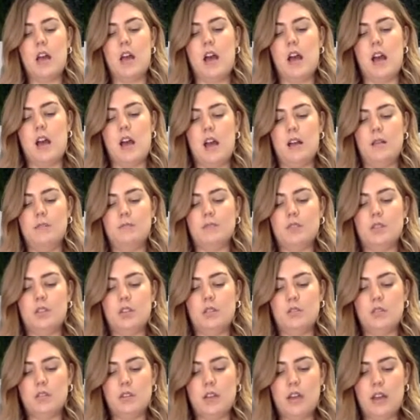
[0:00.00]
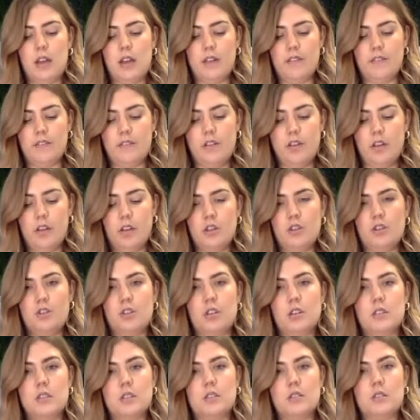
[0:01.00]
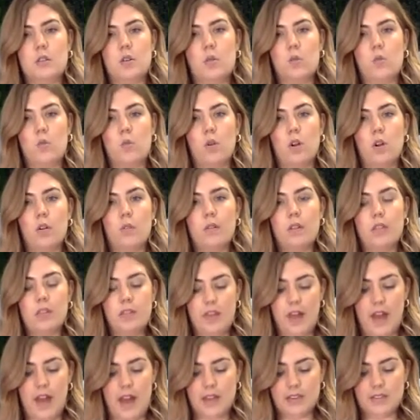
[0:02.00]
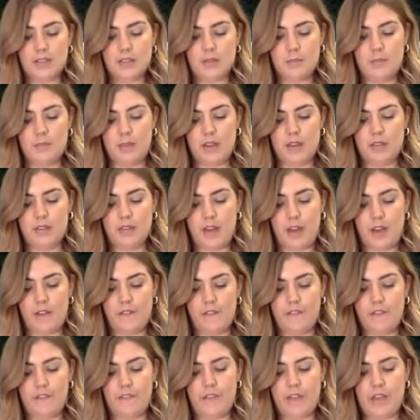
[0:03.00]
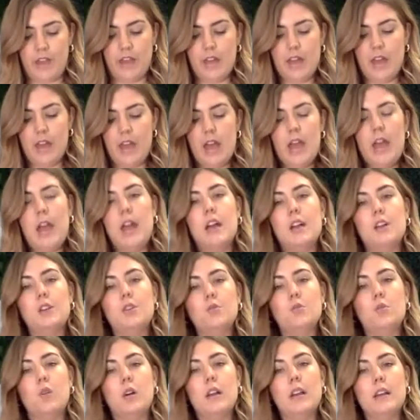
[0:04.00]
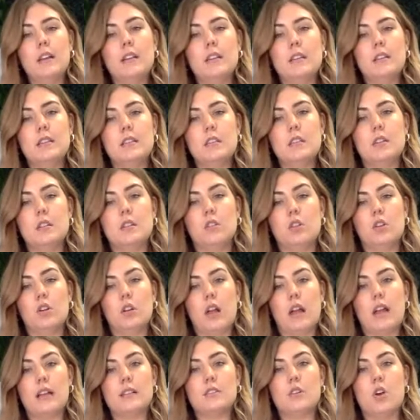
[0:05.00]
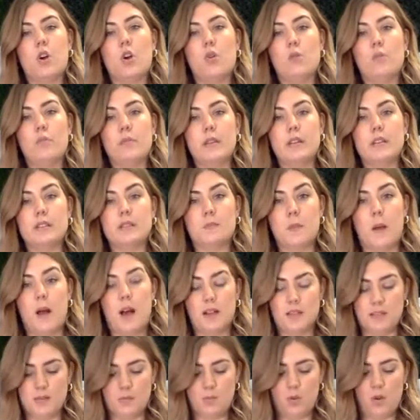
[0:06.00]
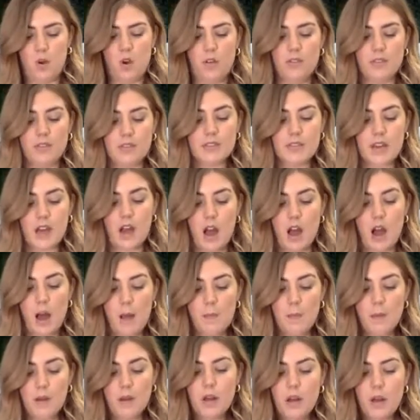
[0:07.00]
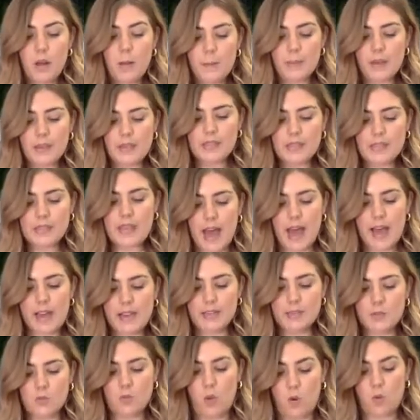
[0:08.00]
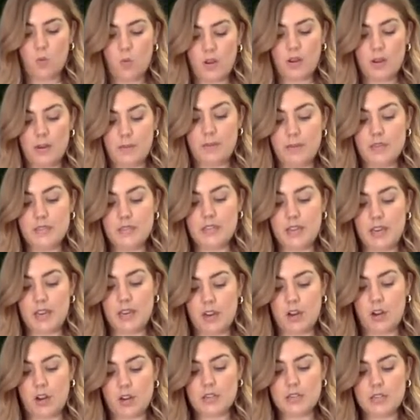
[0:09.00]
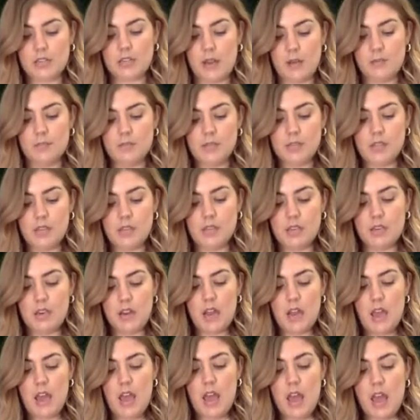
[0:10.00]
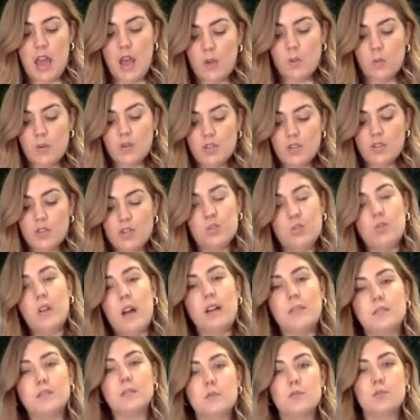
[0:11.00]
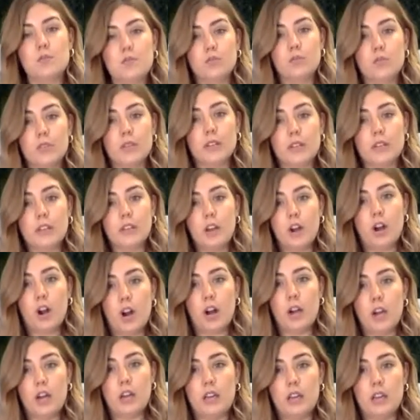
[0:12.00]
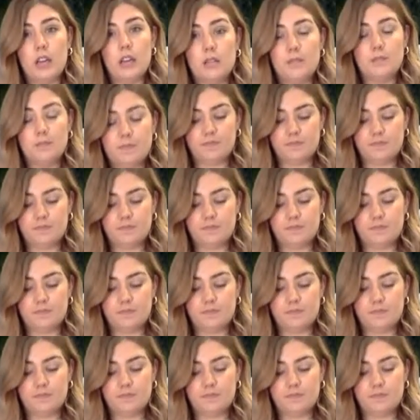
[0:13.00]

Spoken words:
So you can kind of just work with that to make that fit. And you want it to look as open as possible on the top because that is what we're going to be sticking our stems in. And we do have some really hardy